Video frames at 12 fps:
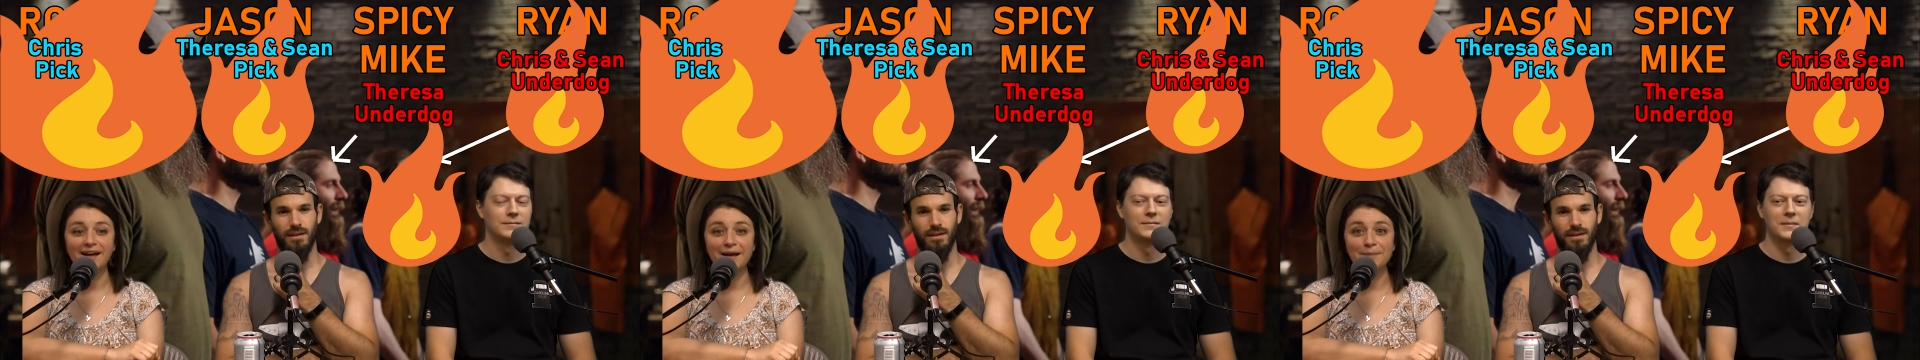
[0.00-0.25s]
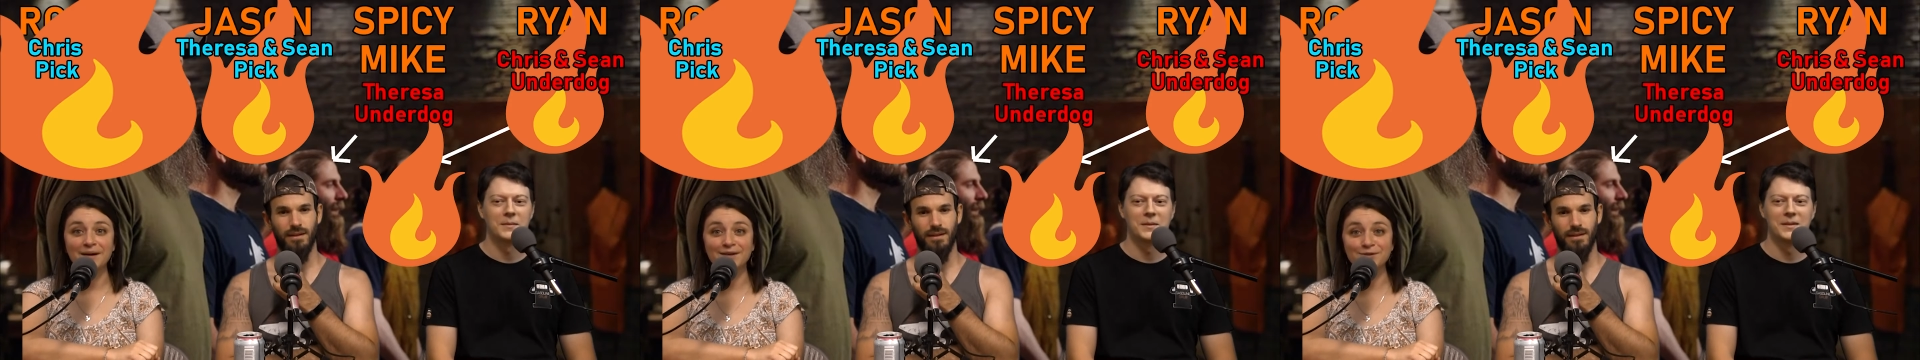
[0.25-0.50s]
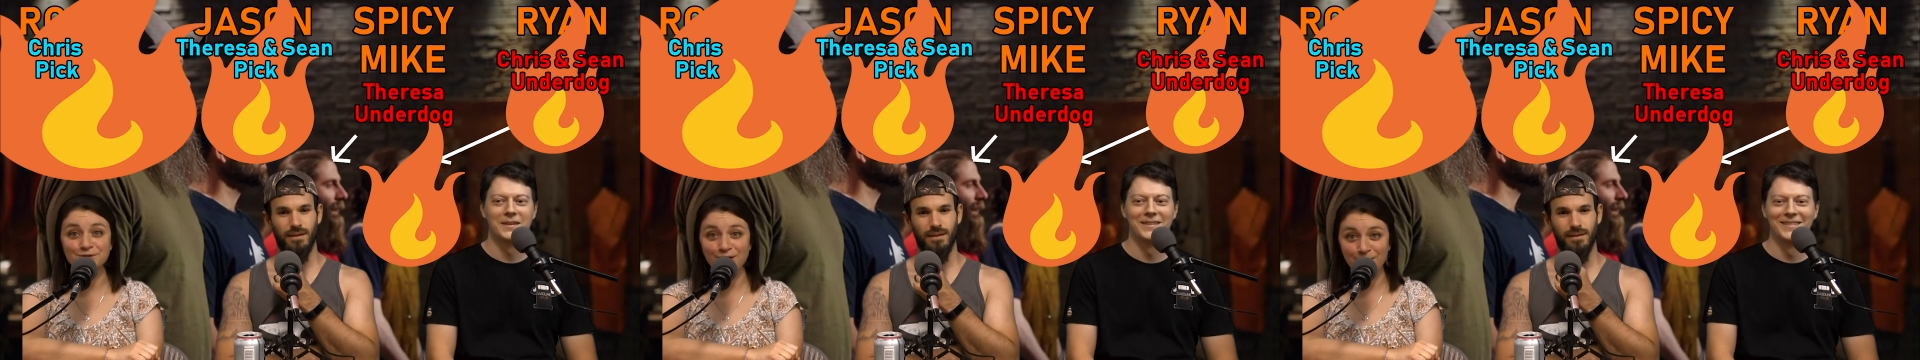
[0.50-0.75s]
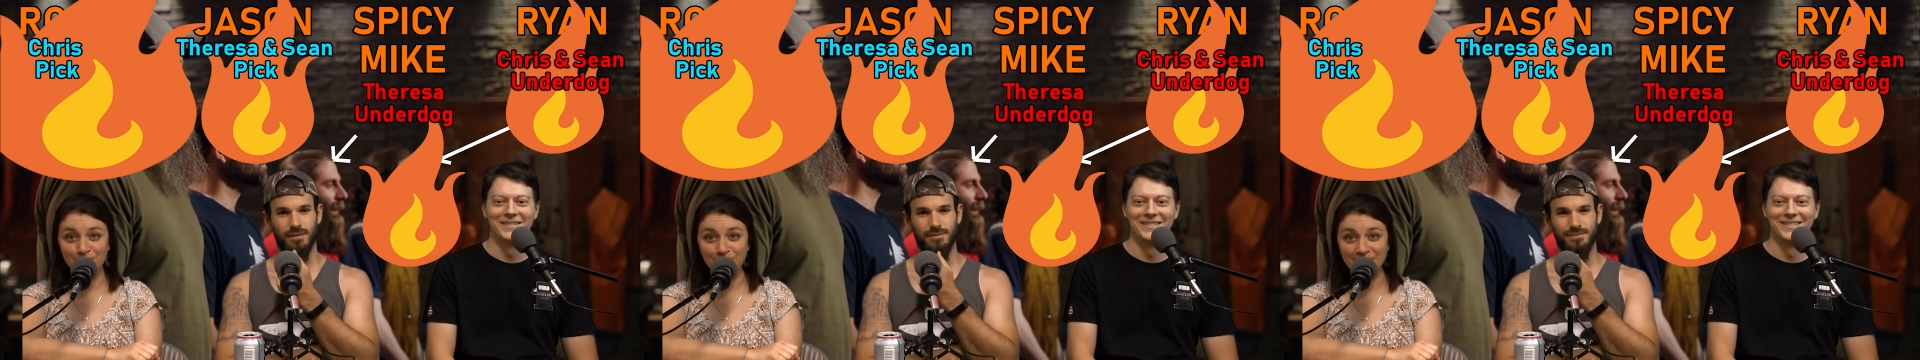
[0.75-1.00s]
Speaker 1: And my
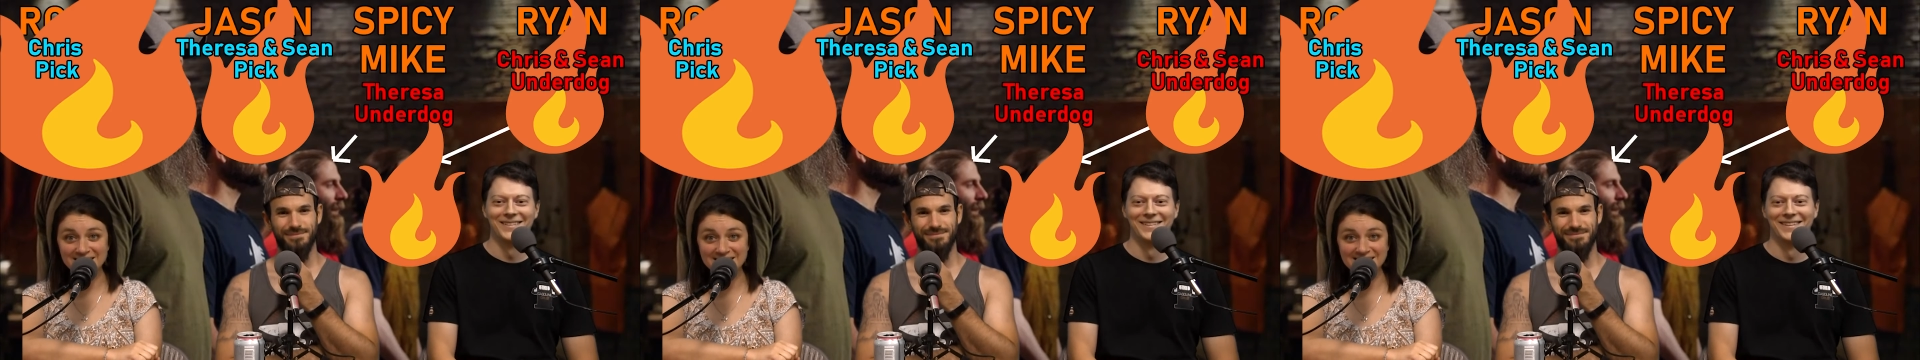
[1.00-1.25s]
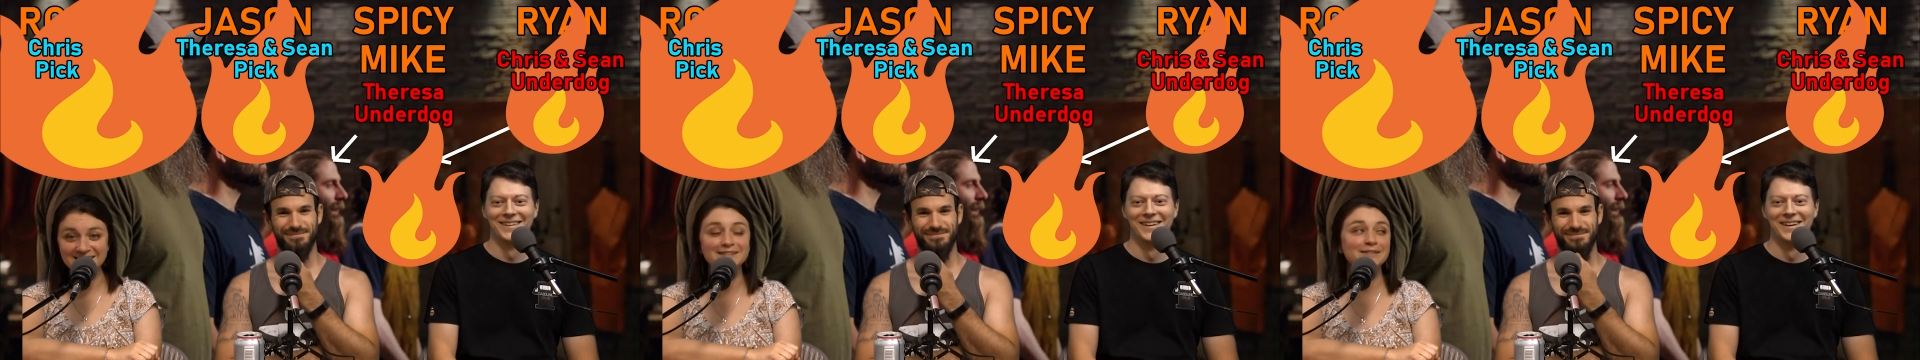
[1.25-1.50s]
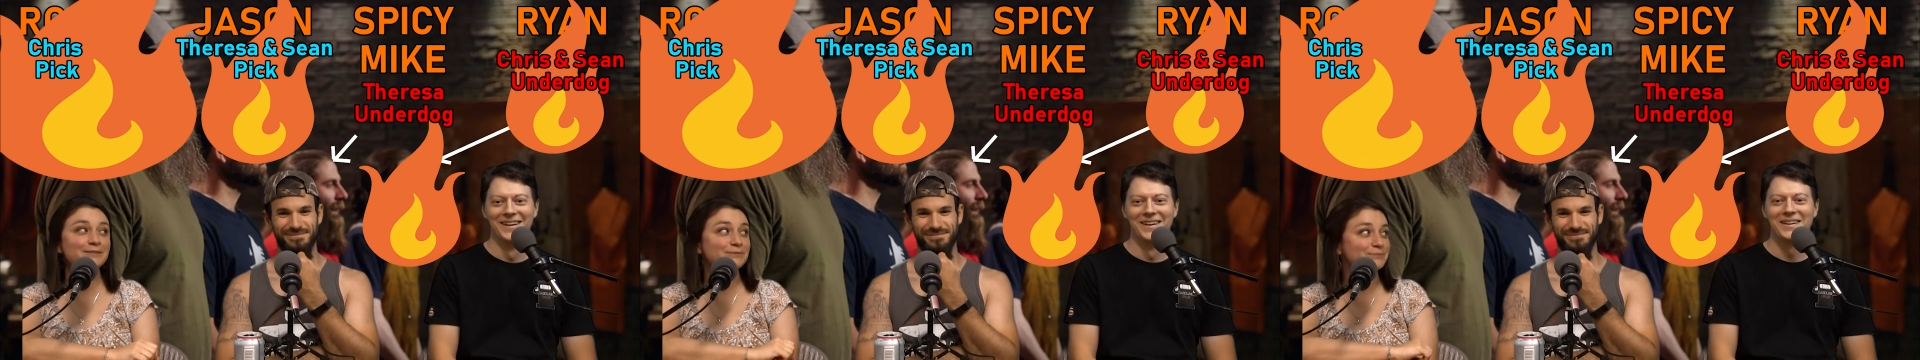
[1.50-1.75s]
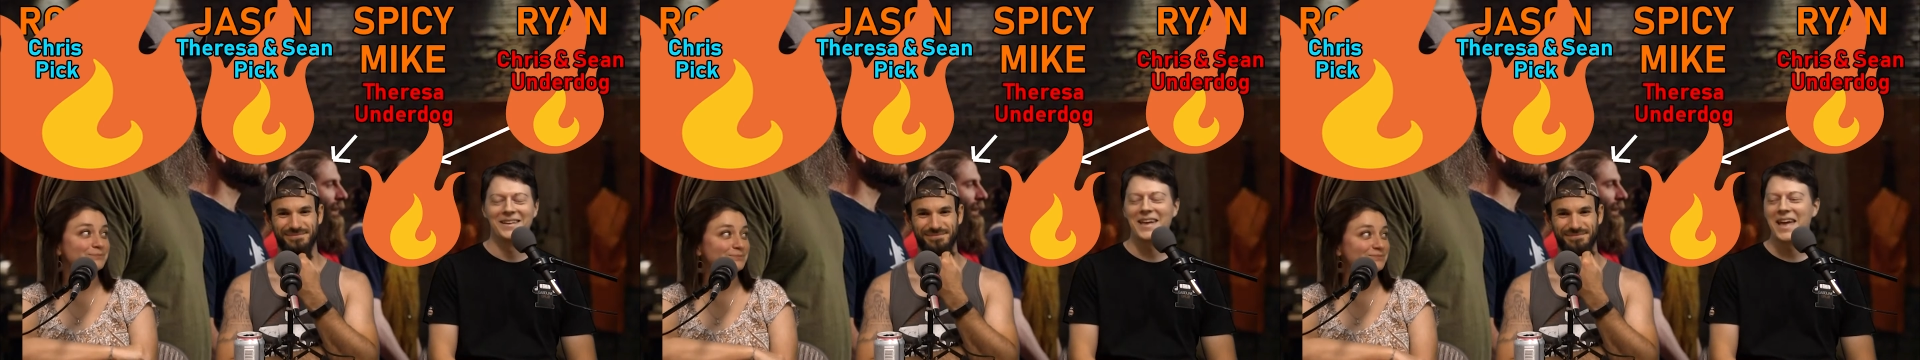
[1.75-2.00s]
underdog points.
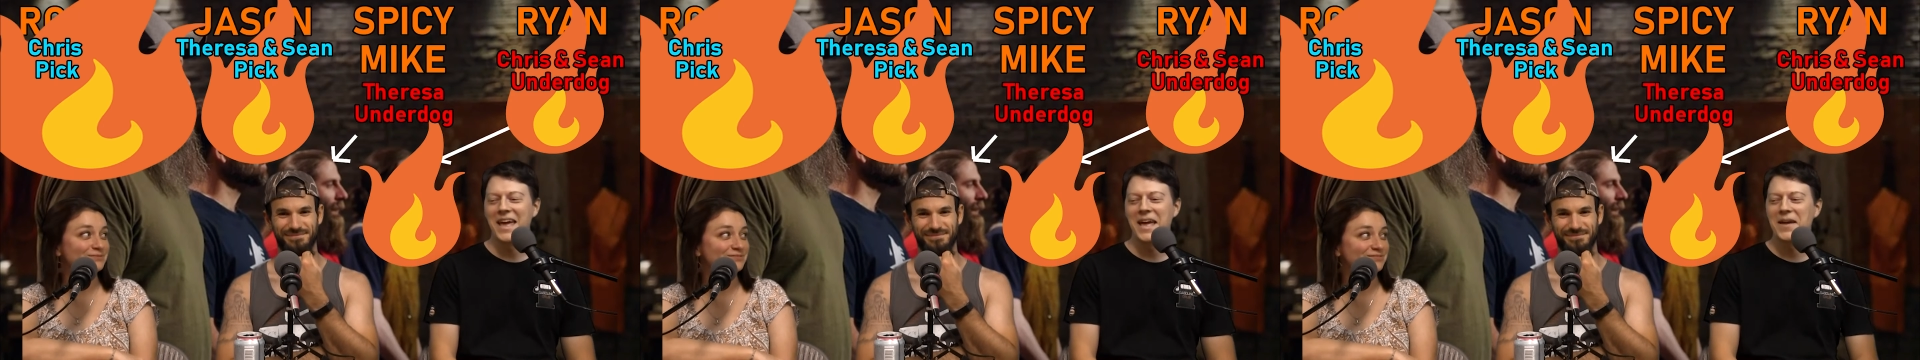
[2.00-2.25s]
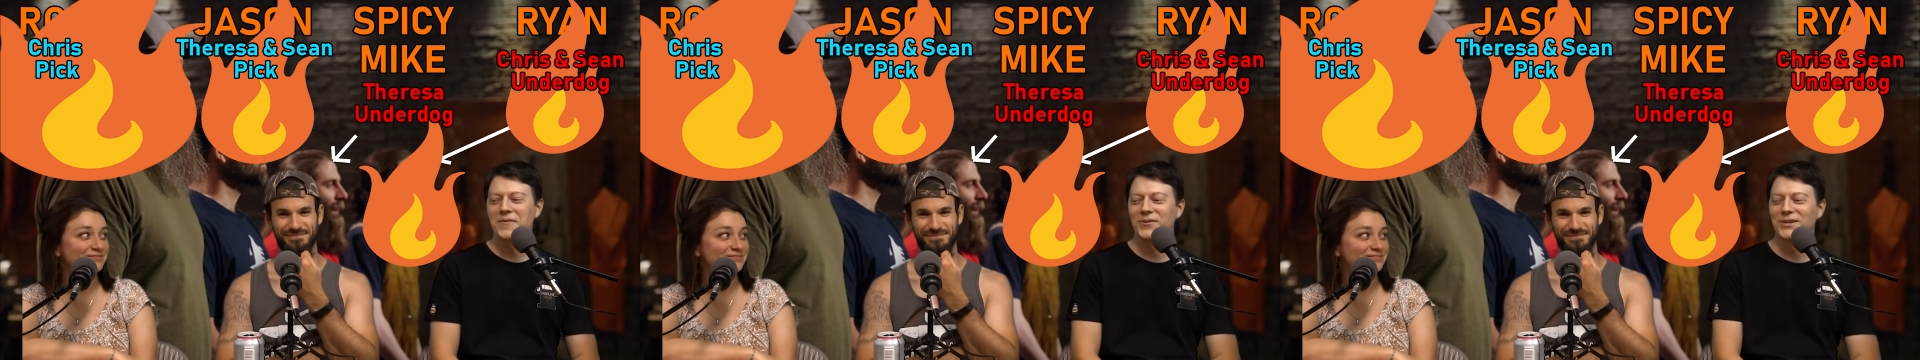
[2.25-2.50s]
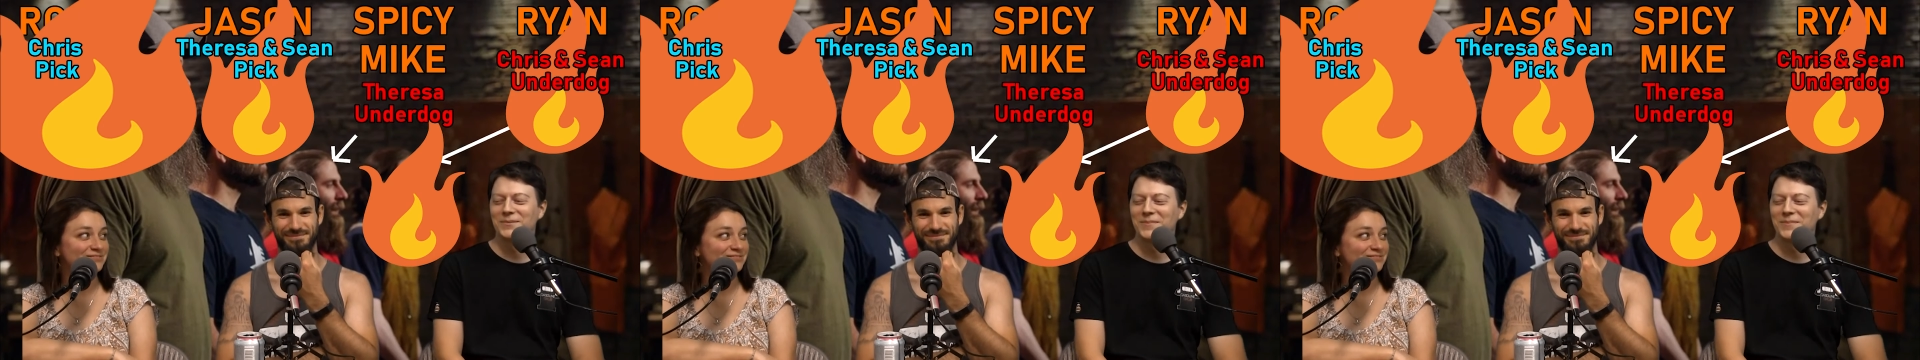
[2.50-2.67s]
Speaker 2: Yay for